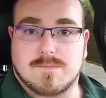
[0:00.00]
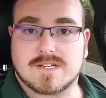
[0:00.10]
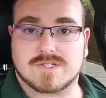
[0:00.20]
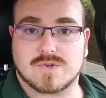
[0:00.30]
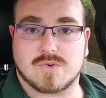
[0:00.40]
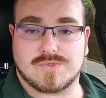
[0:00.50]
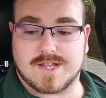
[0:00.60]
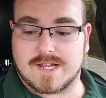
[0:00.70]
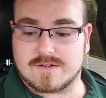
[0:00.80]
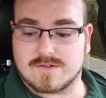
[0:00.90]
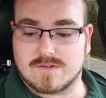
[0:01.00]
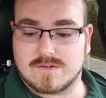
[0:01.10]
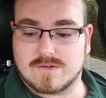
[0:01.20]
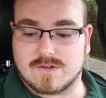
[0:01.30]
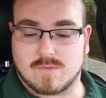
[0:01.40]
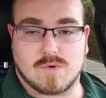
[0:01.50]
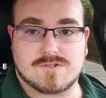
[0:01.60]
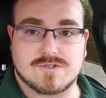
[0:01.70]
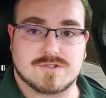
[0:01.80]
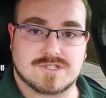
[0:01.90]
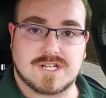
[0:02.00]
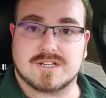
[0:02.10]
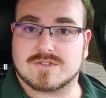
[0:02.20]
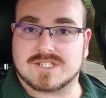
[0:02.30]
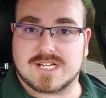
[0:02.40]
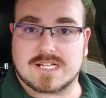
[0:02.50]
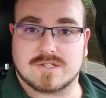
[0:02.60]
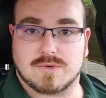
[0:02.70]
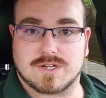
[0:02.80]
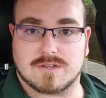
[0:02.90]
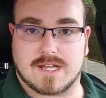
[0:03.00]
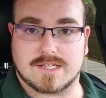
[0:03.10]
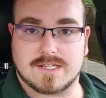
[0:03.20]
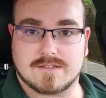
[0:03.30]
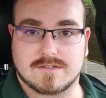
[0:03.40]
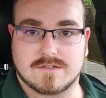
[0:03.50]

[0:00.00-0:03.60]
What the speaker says: Make sure that once your seat is exactly where you like it,